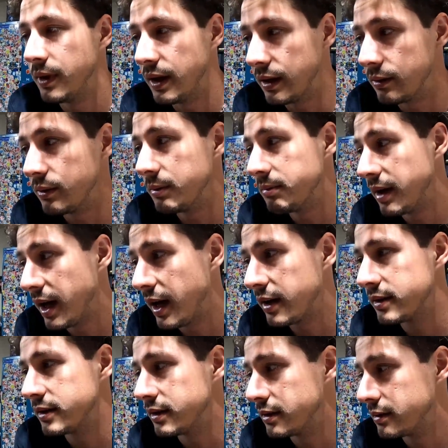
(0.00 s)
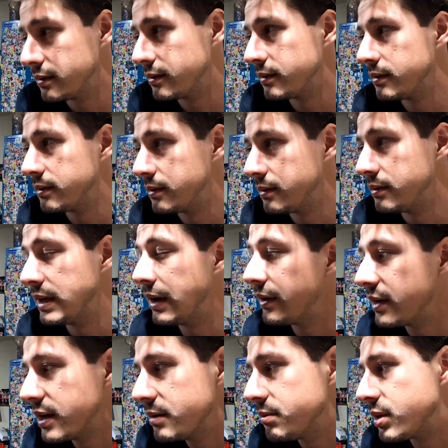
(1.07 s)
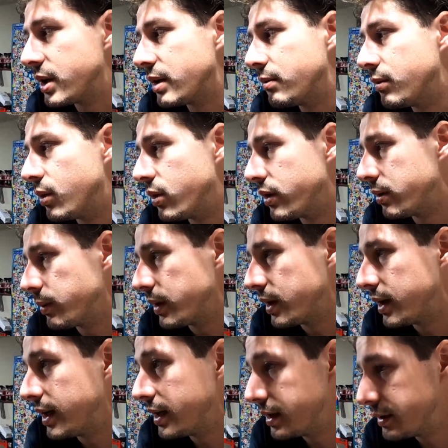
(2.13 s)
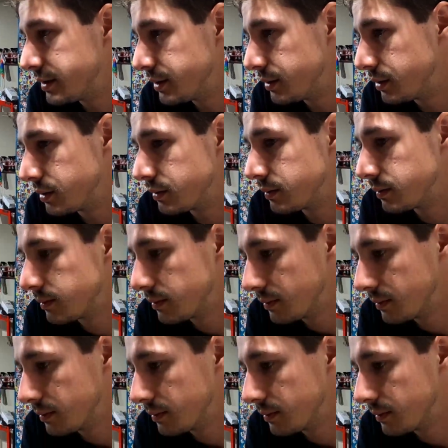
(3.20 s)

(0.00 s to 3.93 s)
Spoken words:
And we packed it. Now we did bring more than we needed to,